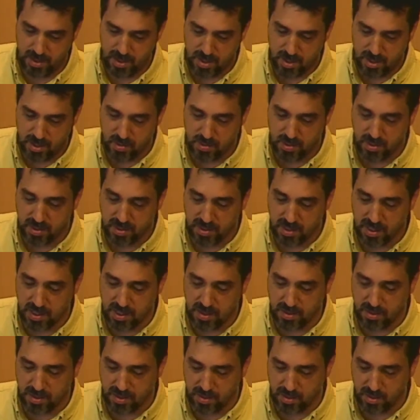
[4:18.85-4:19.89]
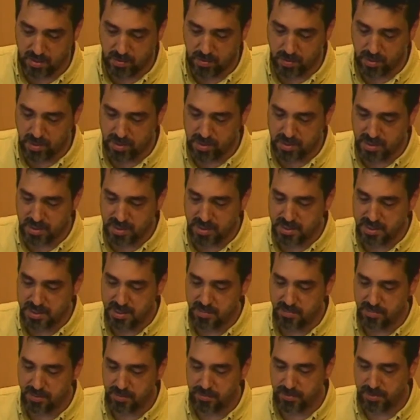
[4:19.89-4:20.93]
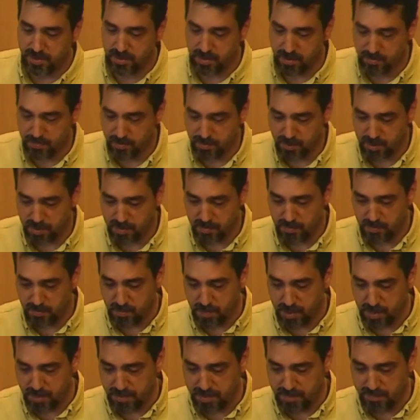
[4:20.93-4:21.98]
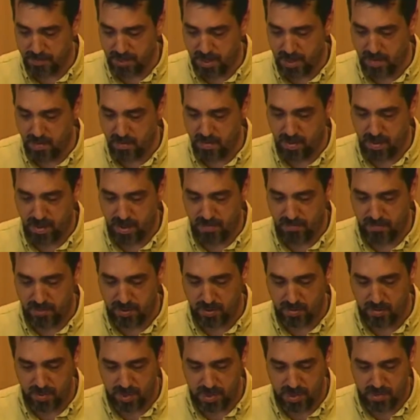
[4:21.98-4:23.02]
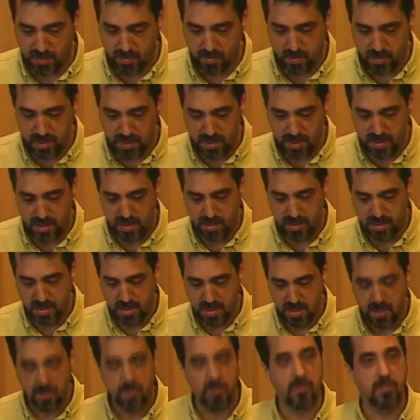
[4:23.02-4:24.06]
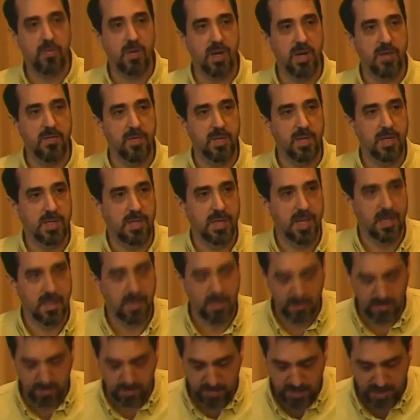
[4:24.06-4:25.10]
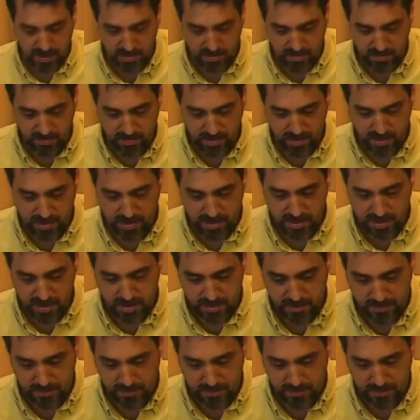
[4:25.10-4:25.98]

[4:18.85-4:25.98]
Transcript: You can hear in her words the simple but overwhelming power of the greater we thriving in that little mountain village.